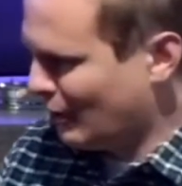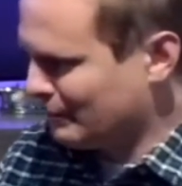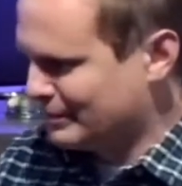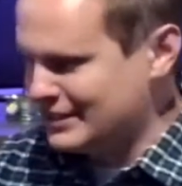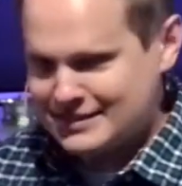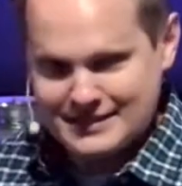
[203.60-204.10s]

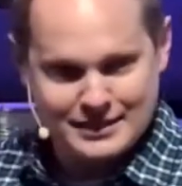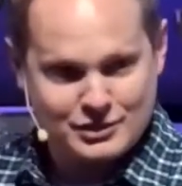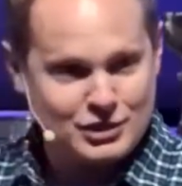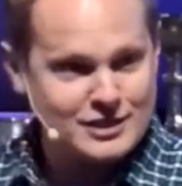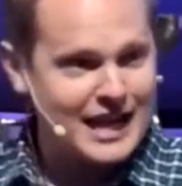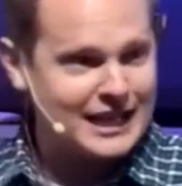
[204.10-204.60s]
pieces.
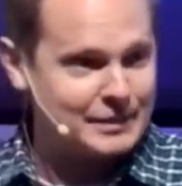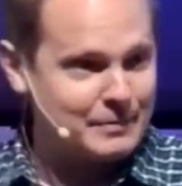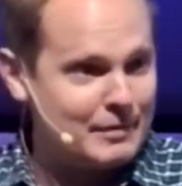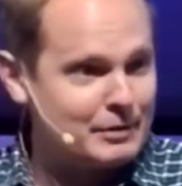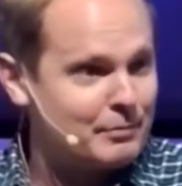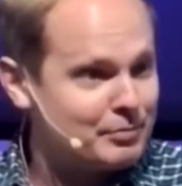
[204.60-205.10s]
She's not going to be
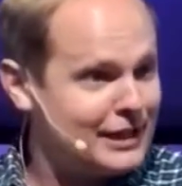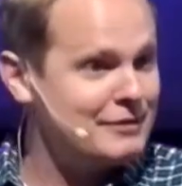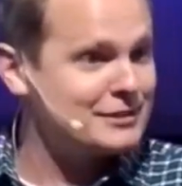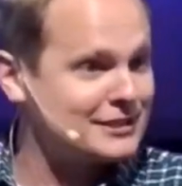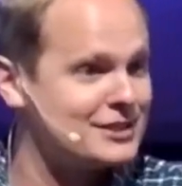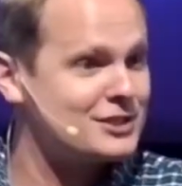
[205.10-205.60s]
able to play
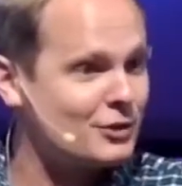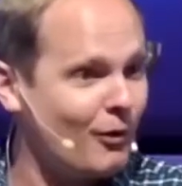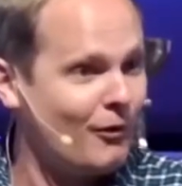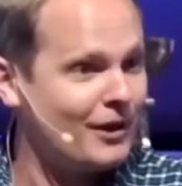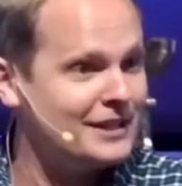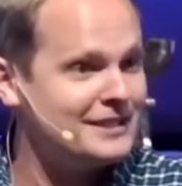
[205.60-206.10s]
with this
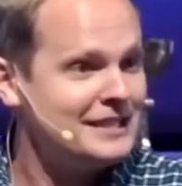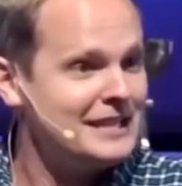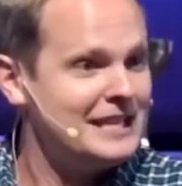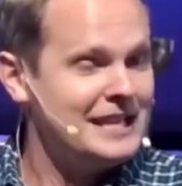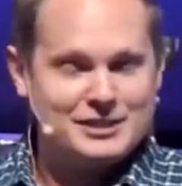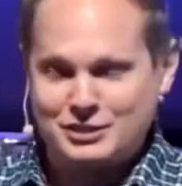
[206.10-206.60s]
toy
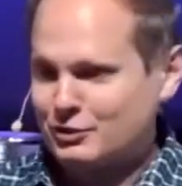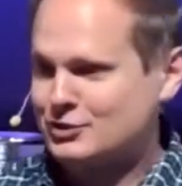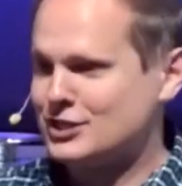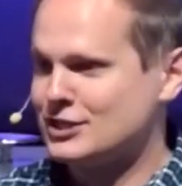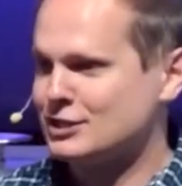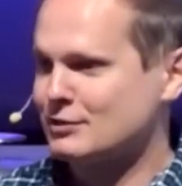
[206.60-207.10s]
until
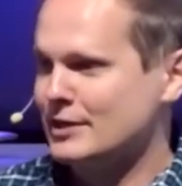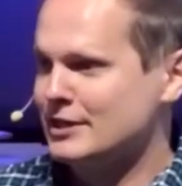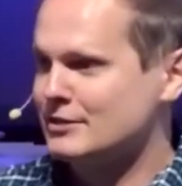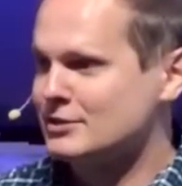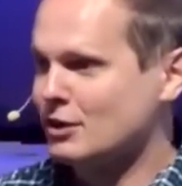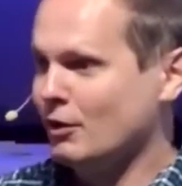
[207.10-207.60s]
she's 3
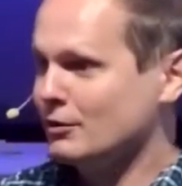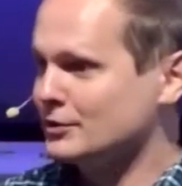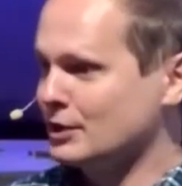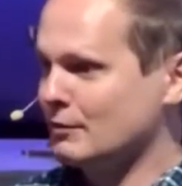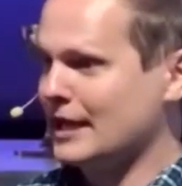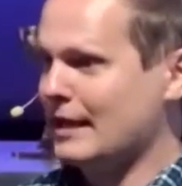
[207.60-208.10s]
years old. You
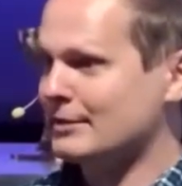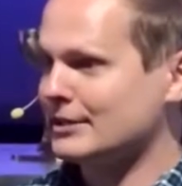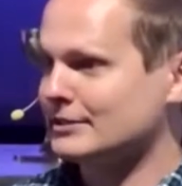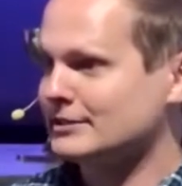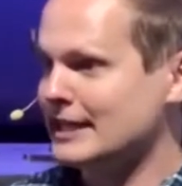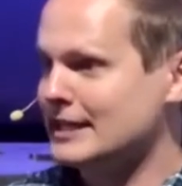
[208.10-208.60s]
know what
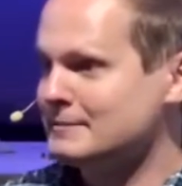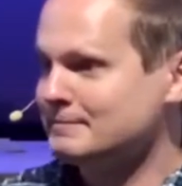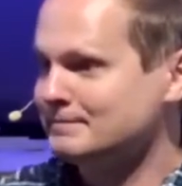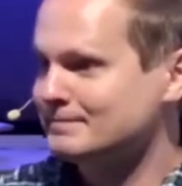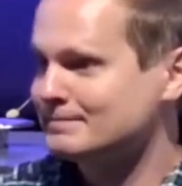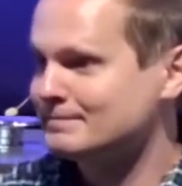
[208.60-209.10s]
Abigail said?
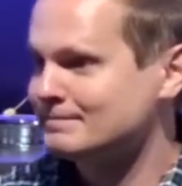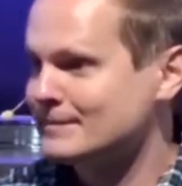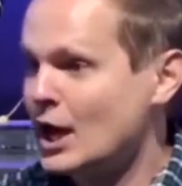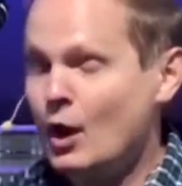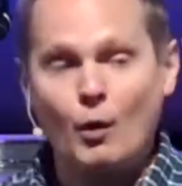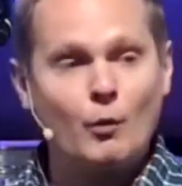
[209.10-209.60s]

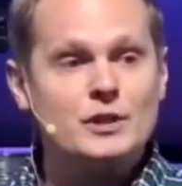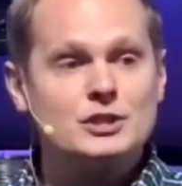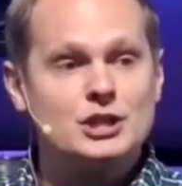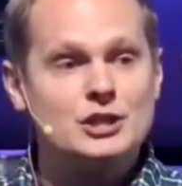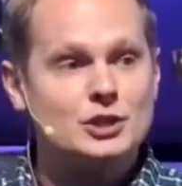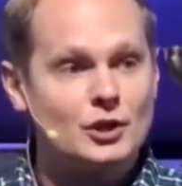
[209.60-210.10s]
Well, when
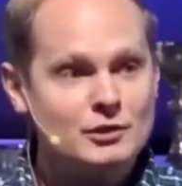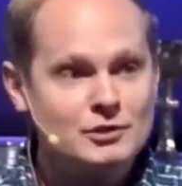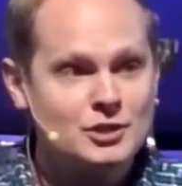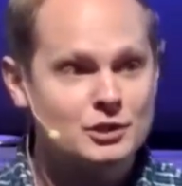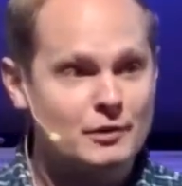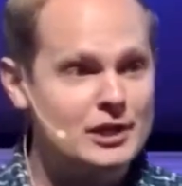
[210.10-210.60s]
she
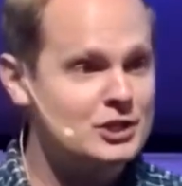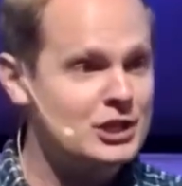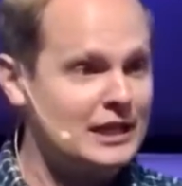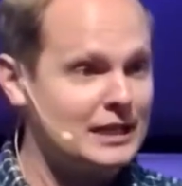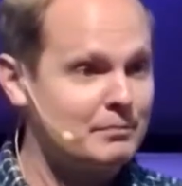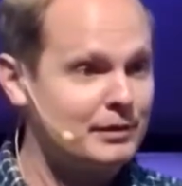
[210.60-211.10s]
turns 3, she
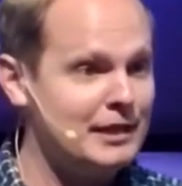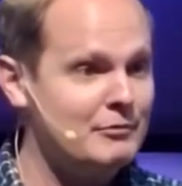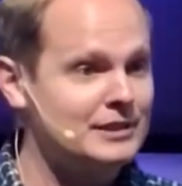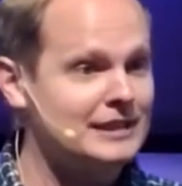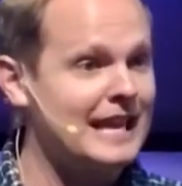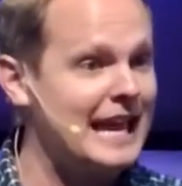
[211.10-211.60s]
can play
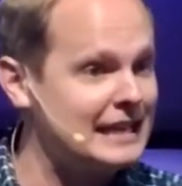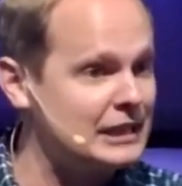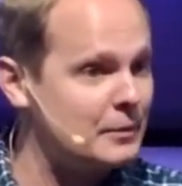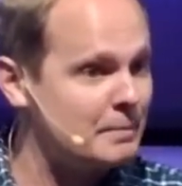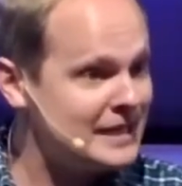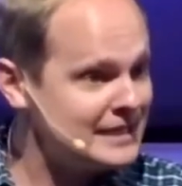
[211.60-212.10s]
with it, and in
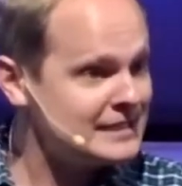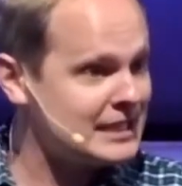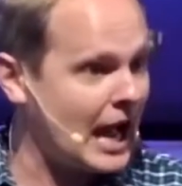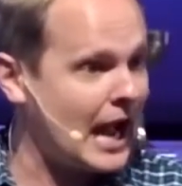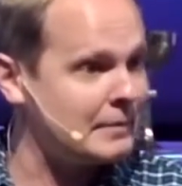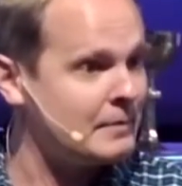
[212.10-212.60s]
the
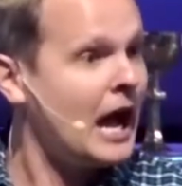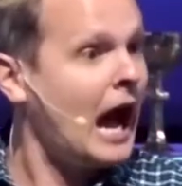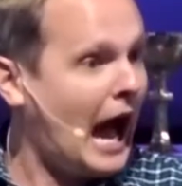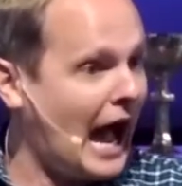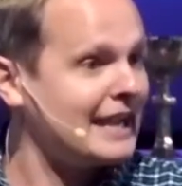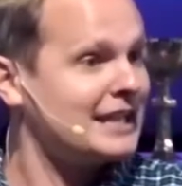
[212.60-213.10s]
meantime,
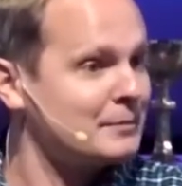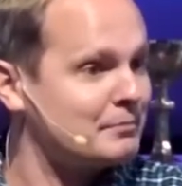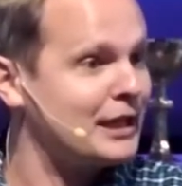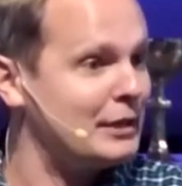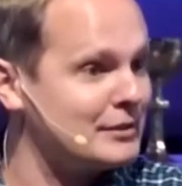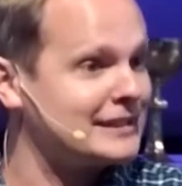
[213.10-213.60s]
I can
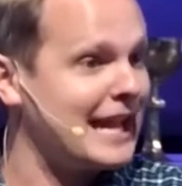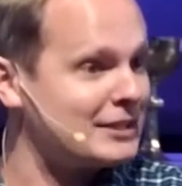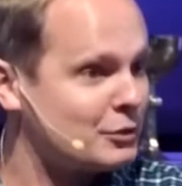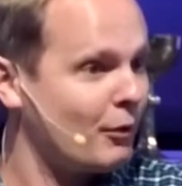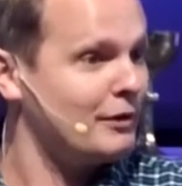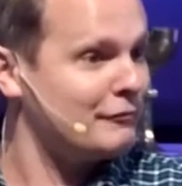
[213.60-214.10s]
play with that
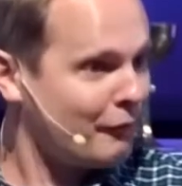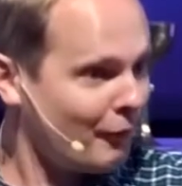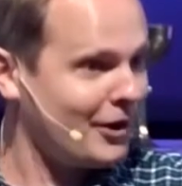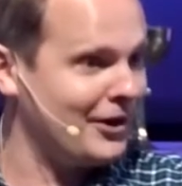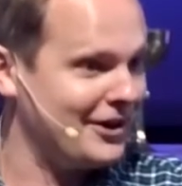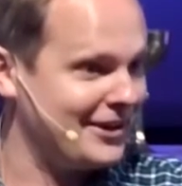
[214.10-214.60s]
toy
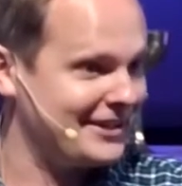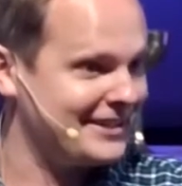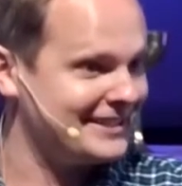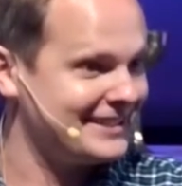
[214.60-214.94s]
for her.